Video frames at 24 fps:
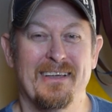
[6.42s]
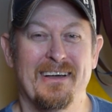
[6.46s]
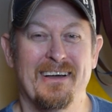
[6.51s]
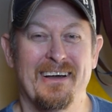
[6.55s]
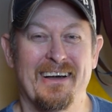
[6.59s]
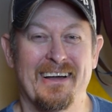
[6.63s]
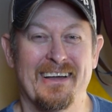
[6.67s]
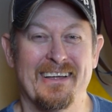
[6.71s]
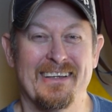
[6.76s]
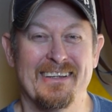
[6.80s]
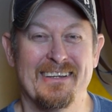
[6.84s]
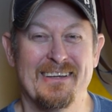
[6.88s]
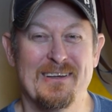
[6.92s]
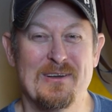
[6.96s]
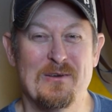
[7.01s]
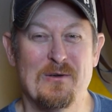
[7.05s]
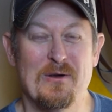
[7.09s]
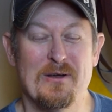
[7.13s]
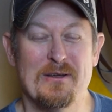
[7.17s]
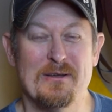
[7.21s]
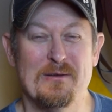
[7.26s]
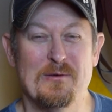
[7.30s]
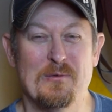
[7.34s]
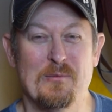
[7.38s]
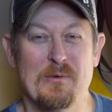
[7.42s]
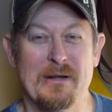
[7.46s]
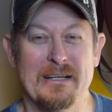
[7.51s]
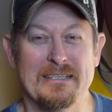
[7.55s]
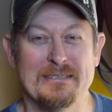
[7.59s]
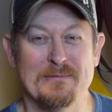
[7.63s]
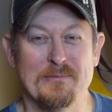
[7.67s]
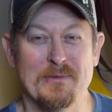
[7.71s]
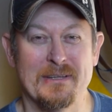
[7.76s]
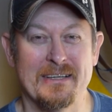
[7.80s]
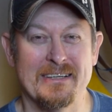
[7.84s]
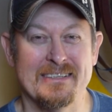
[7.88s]
Hi, welcome to Brad's
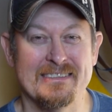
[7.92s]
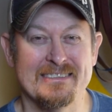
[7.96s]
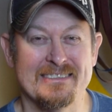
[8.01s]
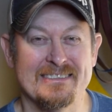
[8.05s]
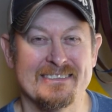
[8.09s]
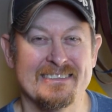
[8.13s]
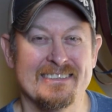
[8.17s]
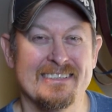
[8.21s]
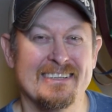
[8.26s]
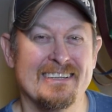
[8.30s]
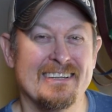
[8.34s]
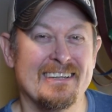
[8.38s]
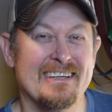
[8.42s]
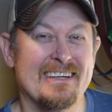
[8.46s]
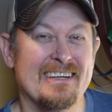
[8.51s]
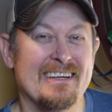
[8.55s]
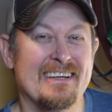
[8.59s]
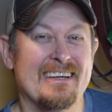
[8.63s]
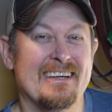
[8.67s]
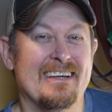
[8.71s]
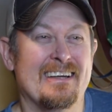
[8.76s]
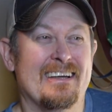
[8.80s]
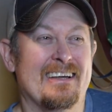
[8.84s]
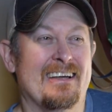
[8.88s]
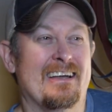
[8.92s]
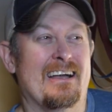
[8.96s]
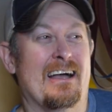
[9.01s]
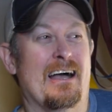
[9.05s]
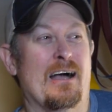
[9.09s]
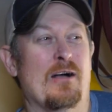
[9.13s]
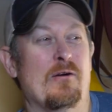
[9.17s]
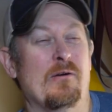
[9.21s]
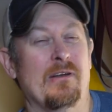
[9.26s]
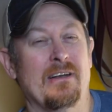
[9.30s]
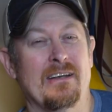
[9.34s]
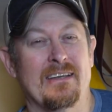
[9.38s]
Blades.
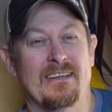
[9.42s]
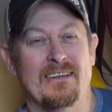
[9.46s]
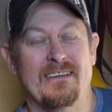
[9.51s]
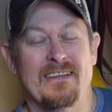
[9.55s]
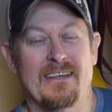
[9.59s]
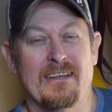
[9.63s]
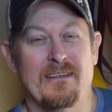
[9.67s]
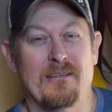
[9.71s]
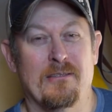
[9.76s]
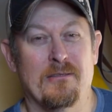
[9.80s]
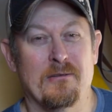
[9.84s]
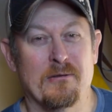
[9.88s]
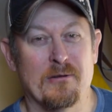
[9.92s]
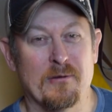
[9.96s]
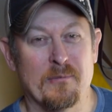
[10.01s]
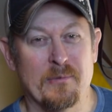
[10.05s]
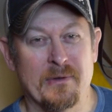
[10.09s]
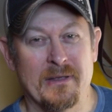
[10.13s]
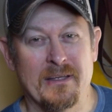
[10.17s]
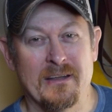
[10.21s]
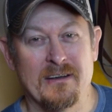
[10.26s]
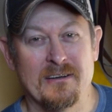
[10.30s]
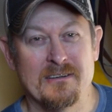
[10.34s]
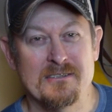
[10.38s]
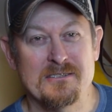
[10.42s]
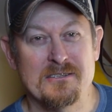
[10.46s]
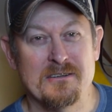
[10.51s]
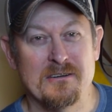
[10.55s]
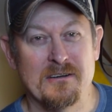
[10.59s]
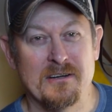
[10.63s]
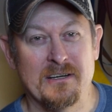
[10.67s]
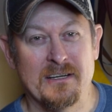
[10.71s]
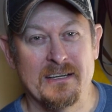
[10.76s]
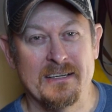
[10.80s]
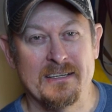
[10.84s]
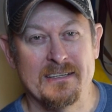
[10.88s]
I wanted to take you through our beginner's
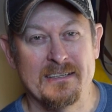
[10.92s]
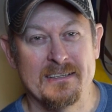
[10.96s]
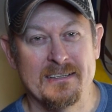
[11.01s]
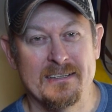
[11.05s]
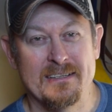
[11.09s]
journey.